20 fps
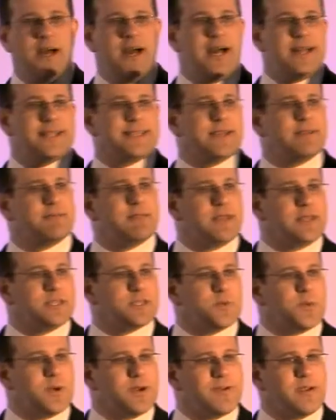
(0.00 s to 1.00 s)
I don't need
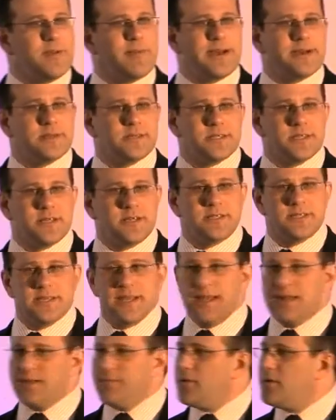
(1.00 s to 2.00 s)
to worry about sizing
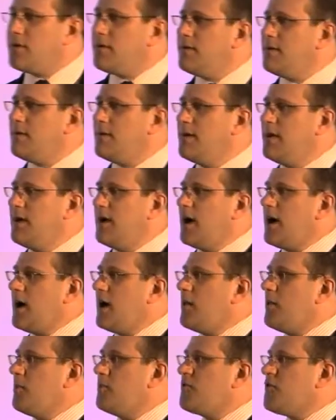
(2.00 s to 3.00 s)
anymore.
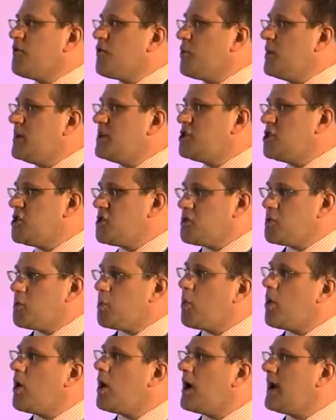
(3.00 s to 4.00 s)
I'll switch on
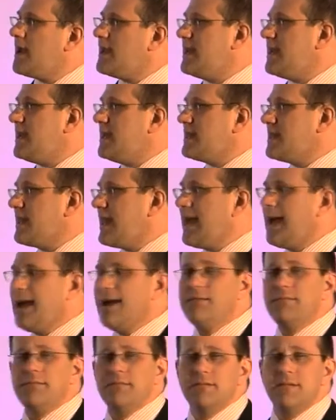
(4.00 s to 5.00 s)
what I need
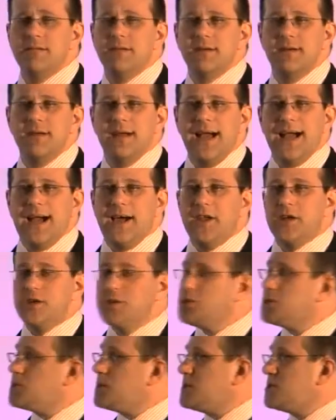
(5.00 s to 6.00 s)
now, and I'll
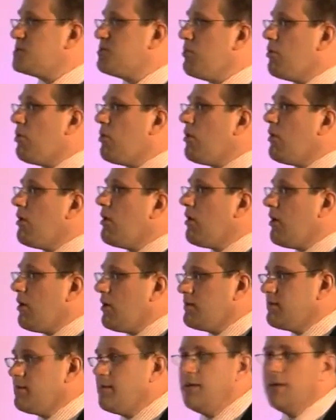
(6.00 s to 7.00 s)
switch more
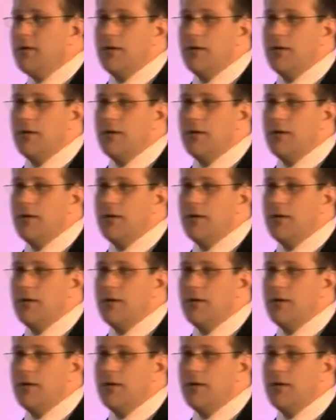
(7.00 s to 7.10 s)
on